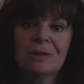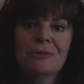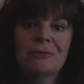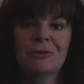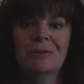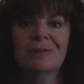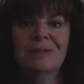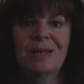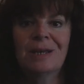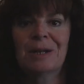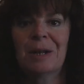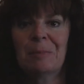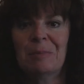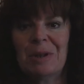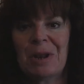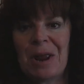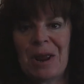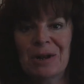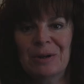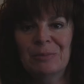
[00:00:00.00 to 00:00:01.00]
It's just that I'm
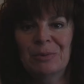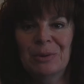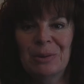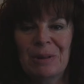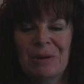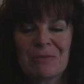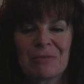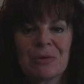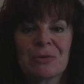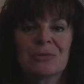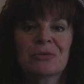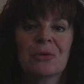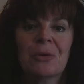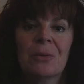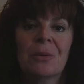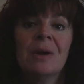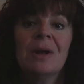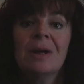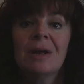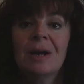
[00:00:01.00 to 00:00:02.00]
an animal lover,
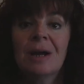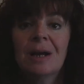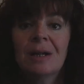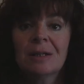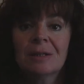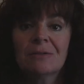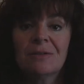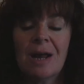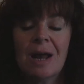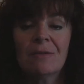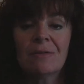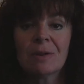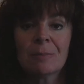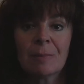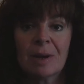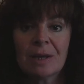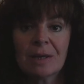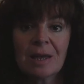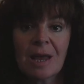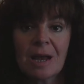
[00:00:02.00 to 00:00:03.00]
so I love having
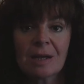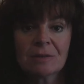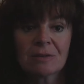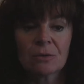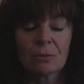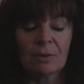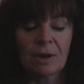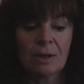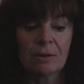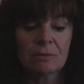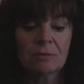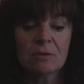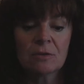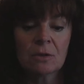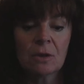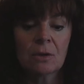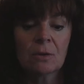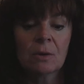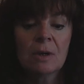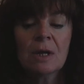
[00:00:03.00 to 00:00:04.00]
my cats around.
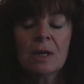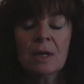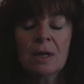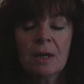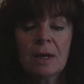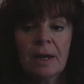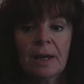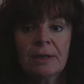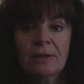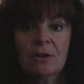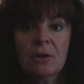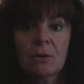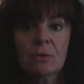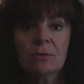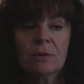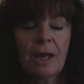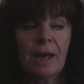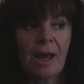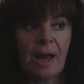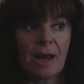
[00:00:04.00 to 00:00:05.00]
So I
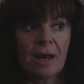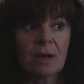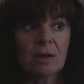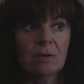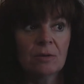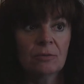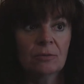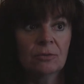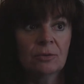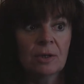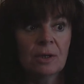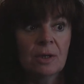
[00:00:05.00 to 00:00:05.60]
don't have